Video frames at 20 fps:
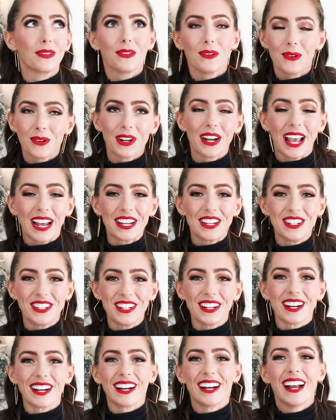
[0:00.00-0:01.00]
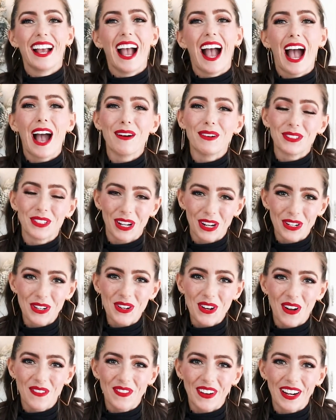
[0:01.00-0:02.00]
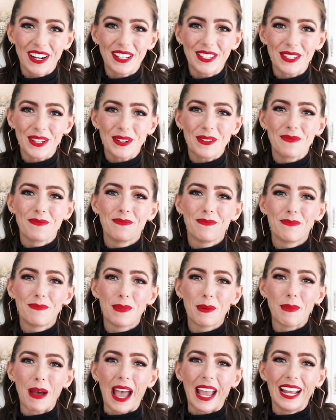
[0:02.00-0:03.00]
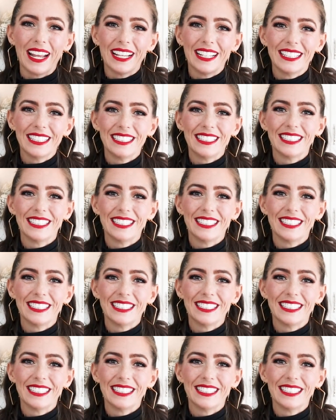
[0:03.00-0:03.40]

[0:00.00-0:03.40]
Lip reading: or next year, I will talk to you all very soon. Bye-bye.